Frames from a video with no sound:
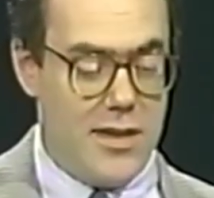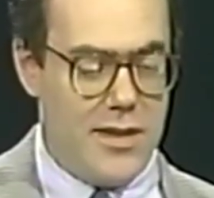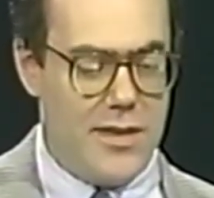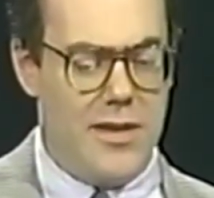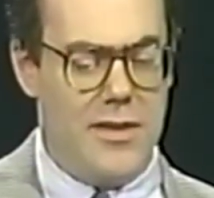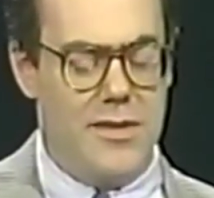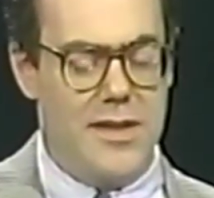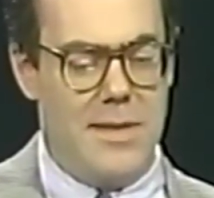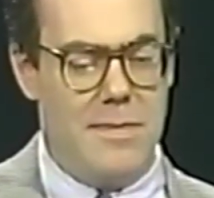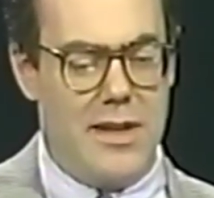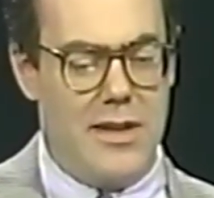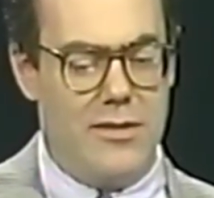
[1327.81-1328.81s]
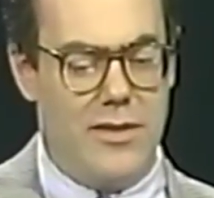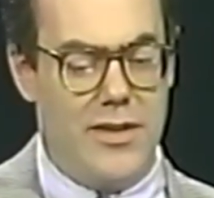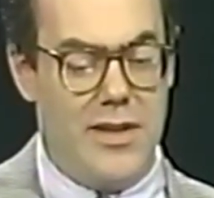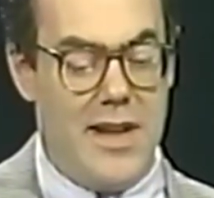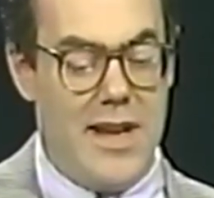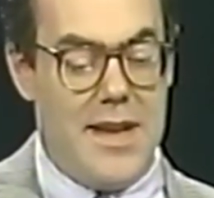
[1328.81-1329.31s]
although some that are
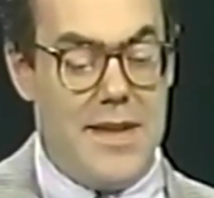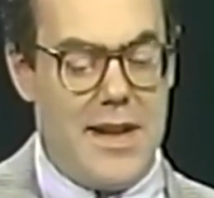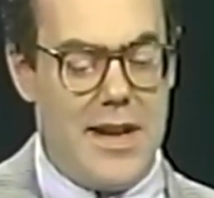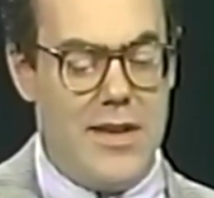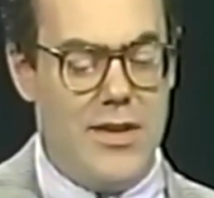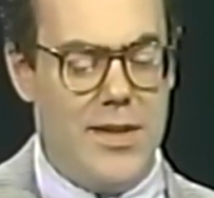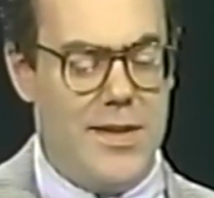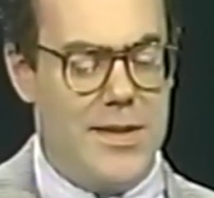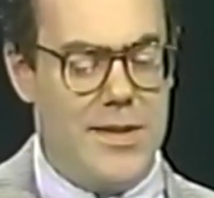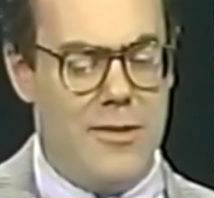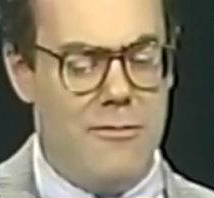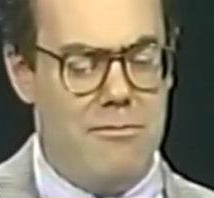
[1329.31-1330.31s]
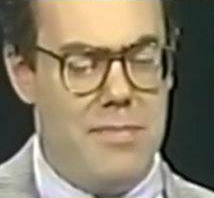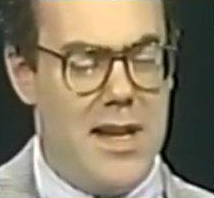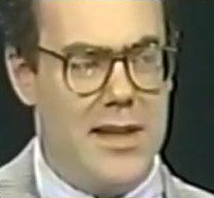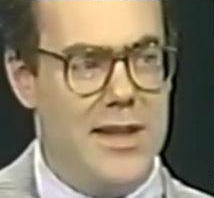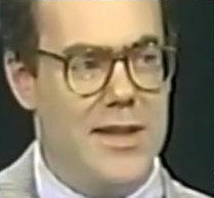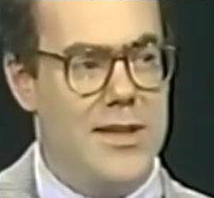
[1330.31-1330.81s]
older, that are just so
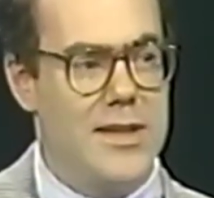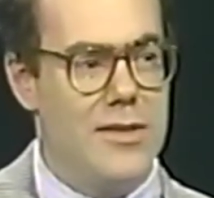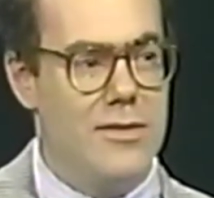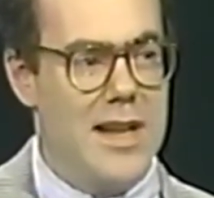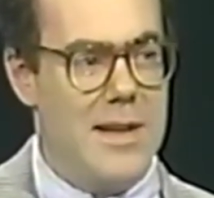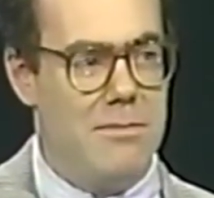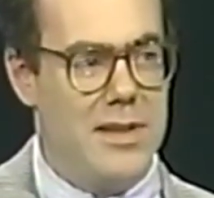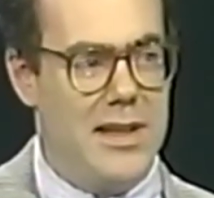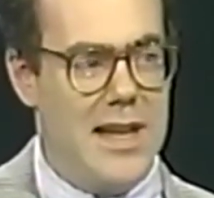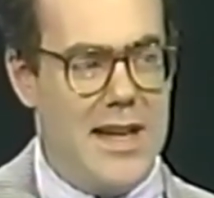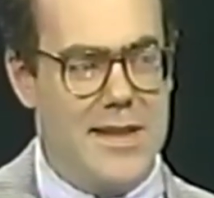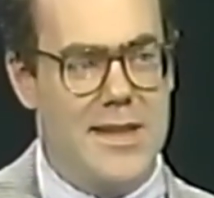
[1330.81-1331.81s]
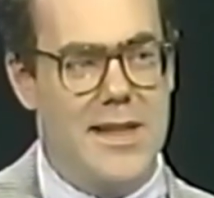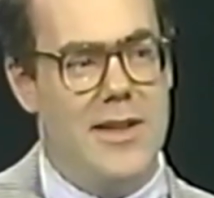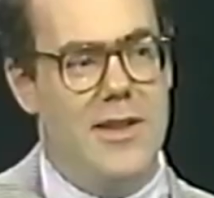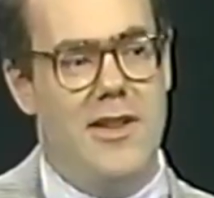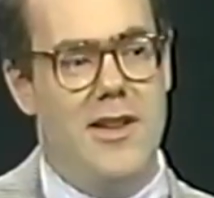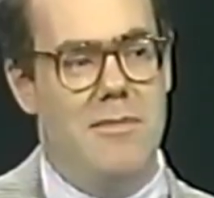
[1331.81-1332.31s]
big and so complex,
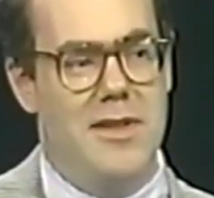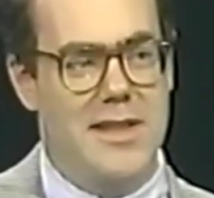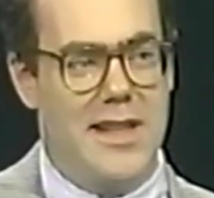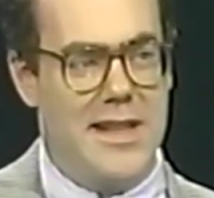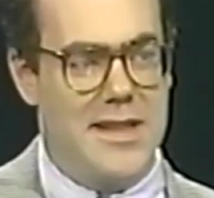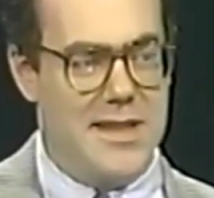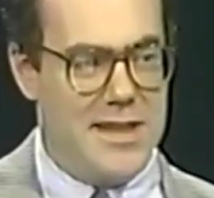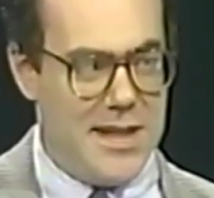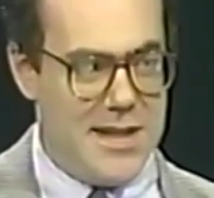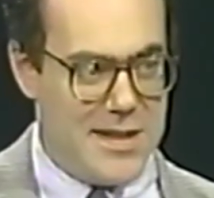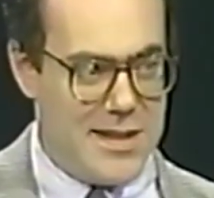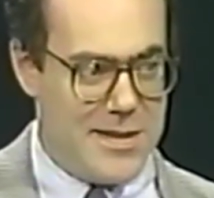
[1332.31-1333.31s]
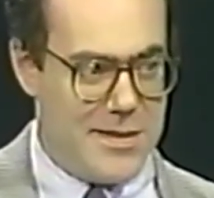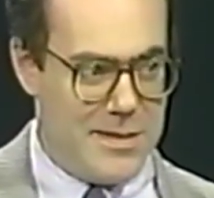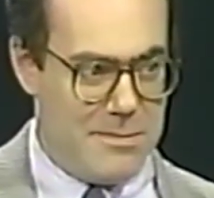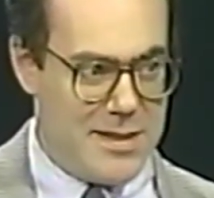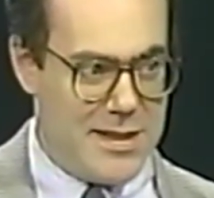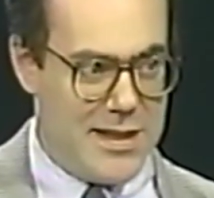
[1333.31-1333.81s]
they're almost like cities unto
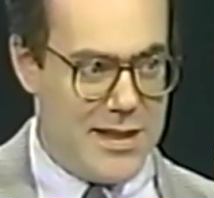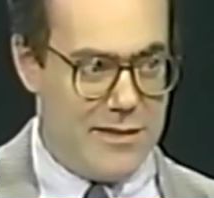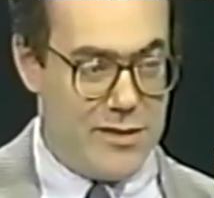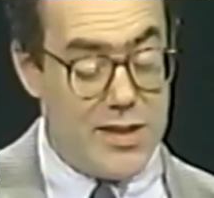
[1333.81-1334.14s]
themselves.